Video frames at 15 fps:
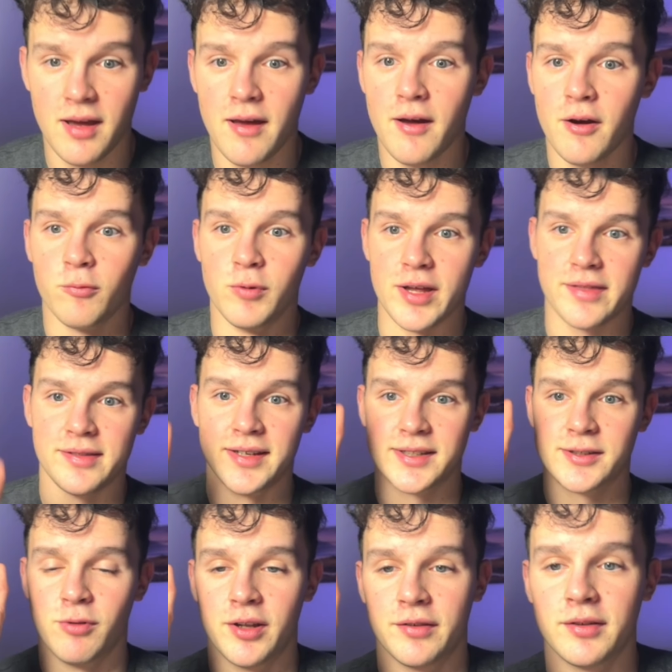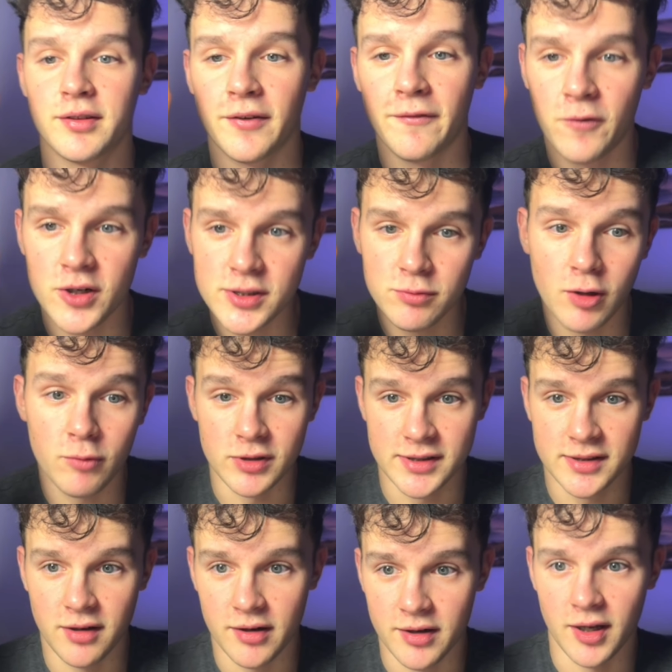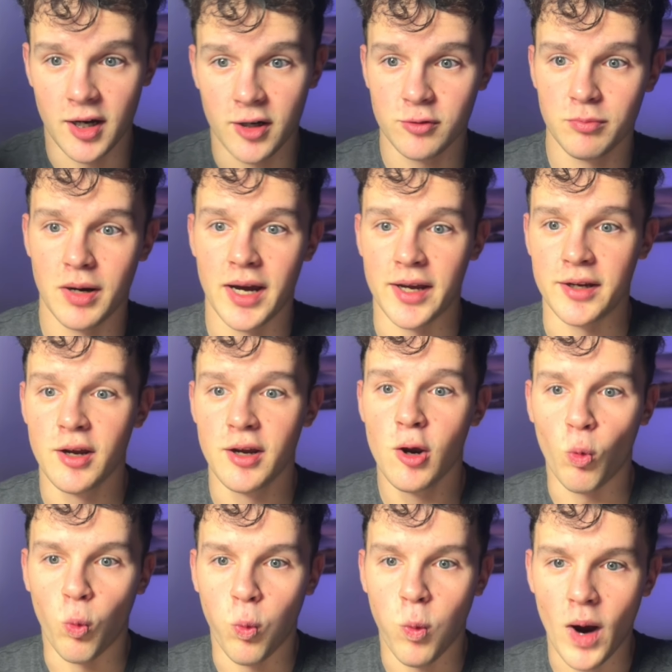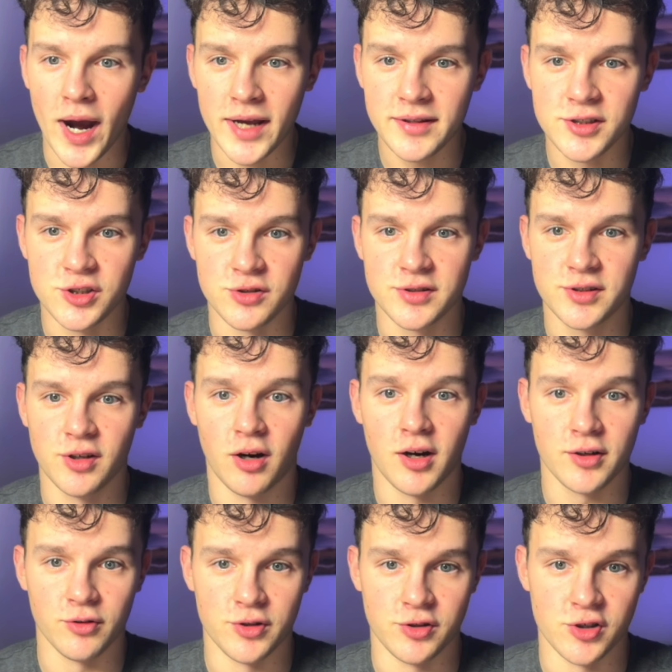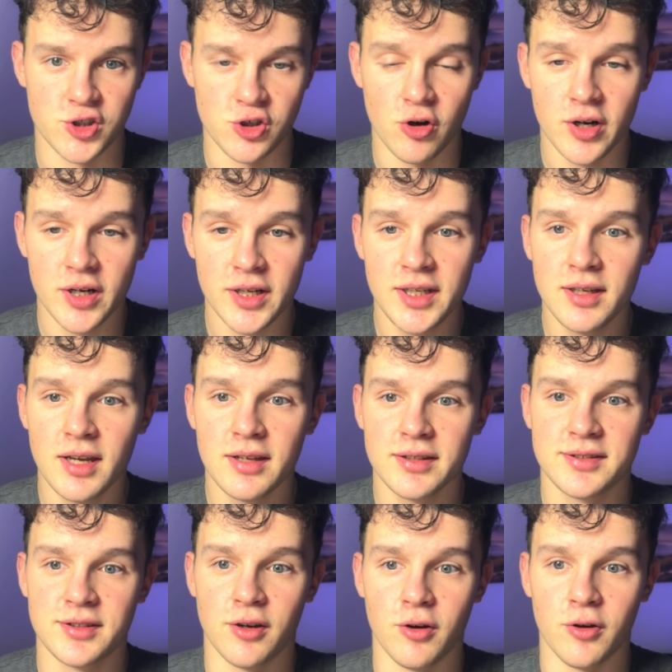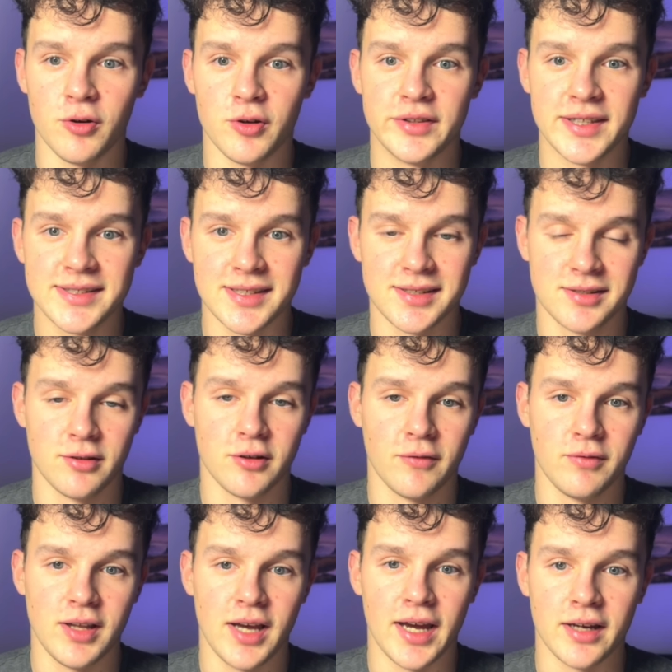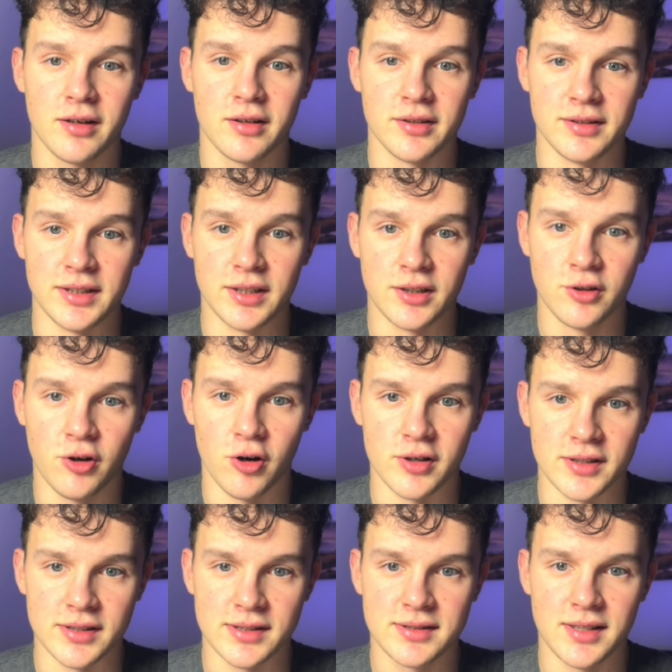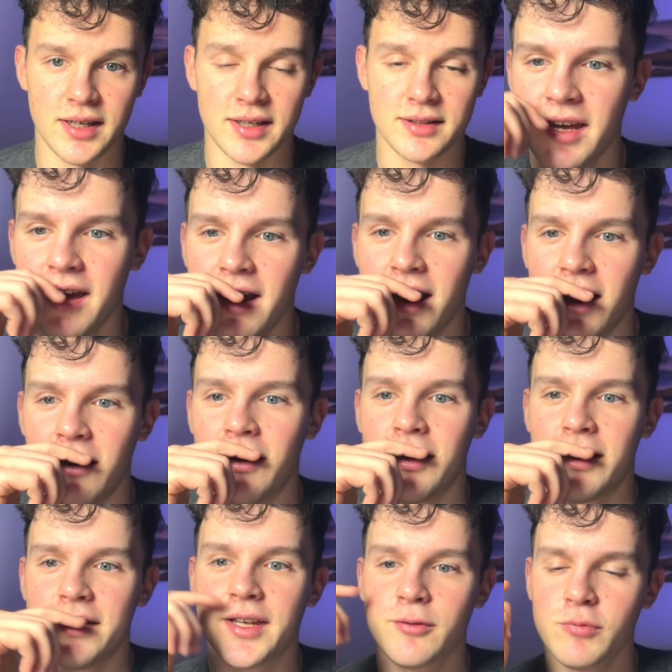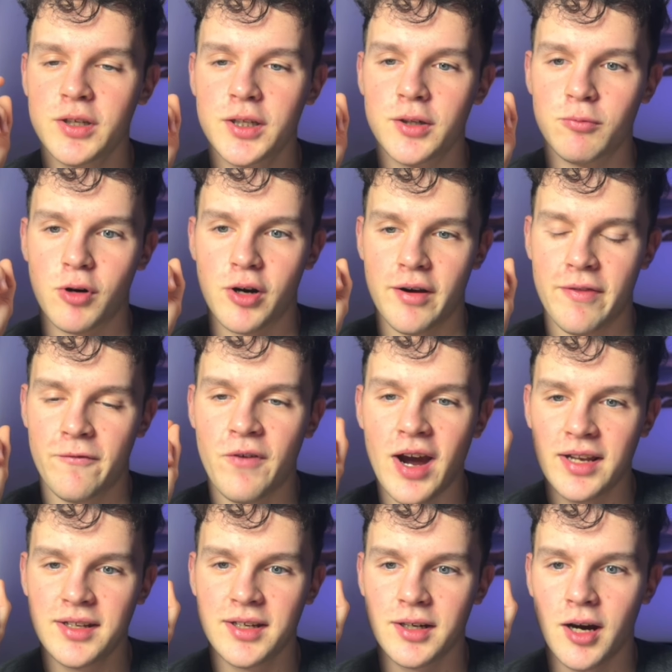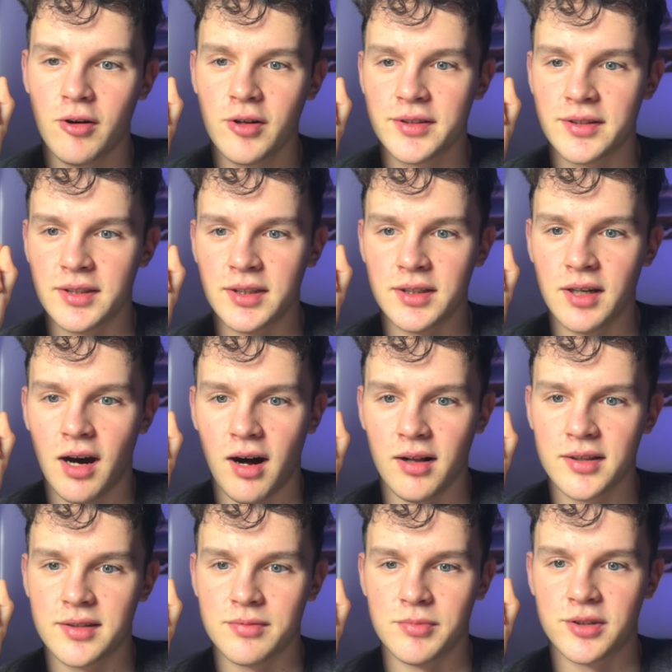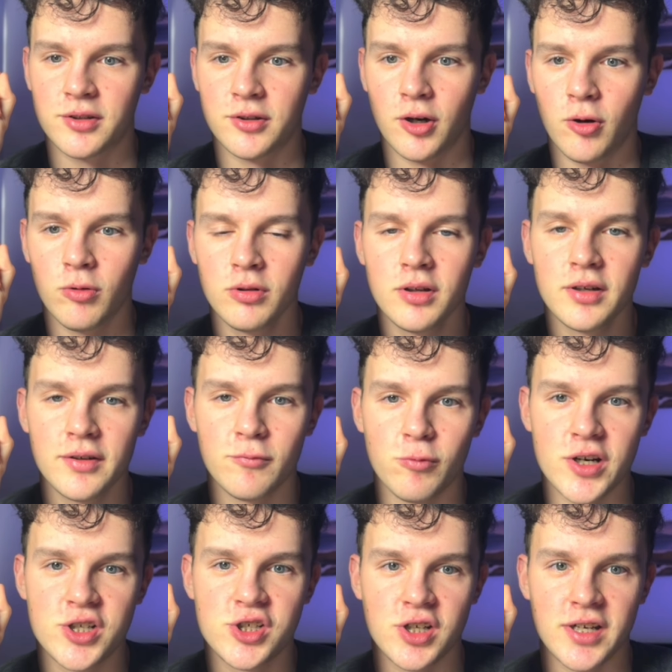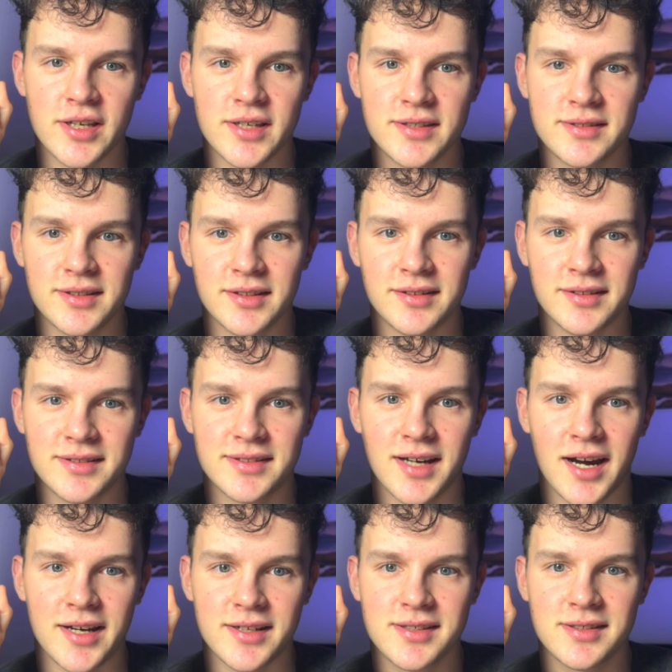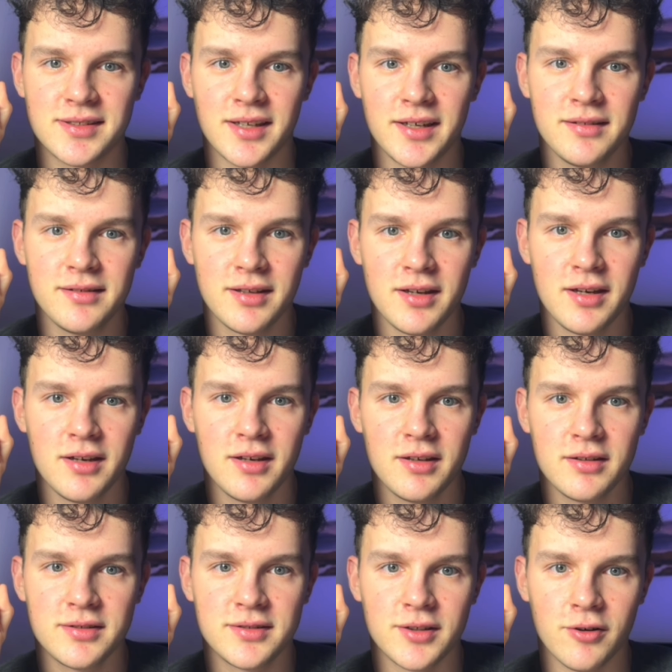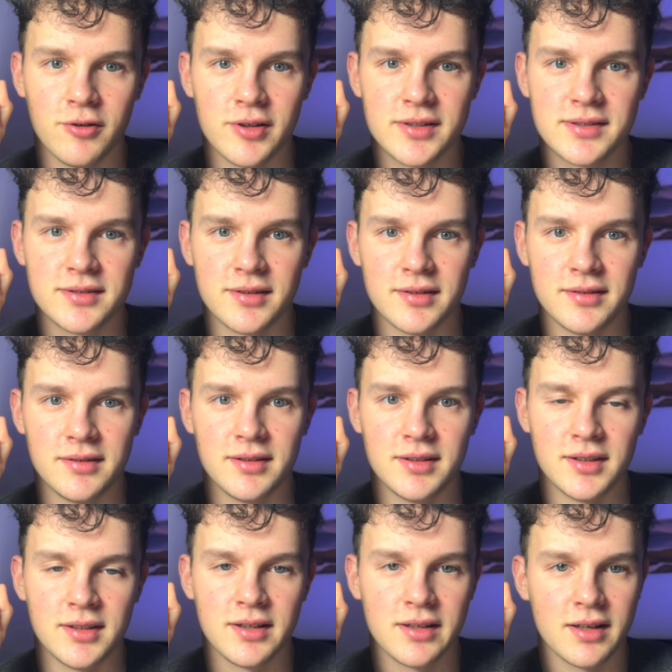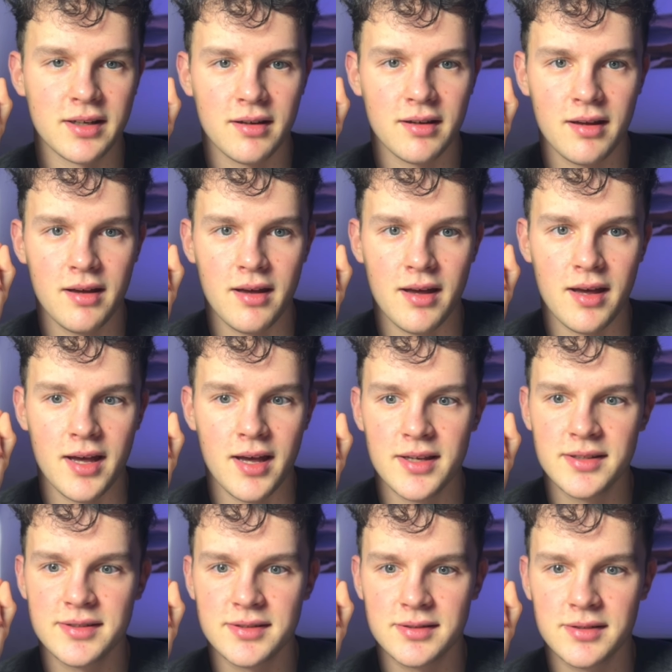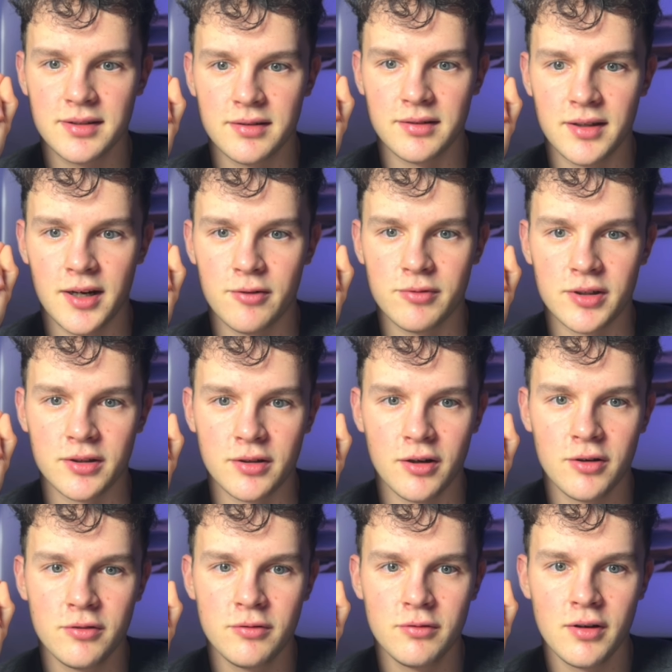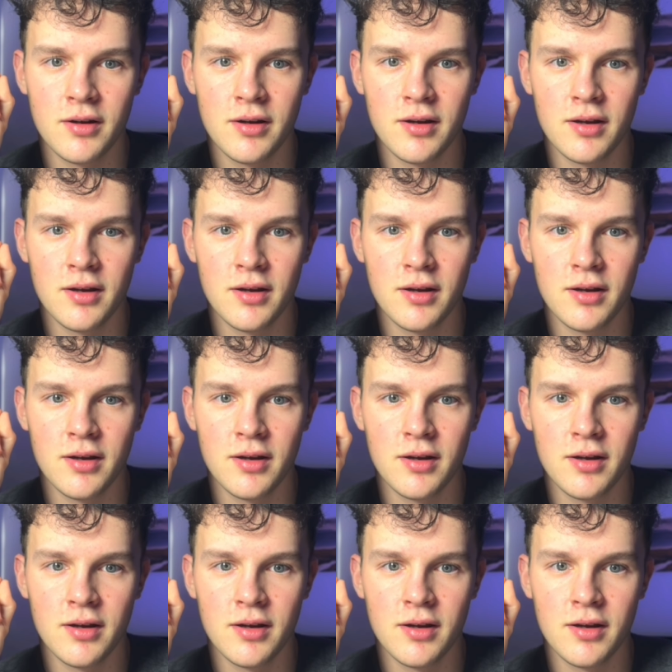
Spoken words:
with this one. The first one, we started out by why did you start on your journey? So this is sort of like the current state. Then we were finding out the ultimate goal, which is the desired state. So it's the DS, there we go.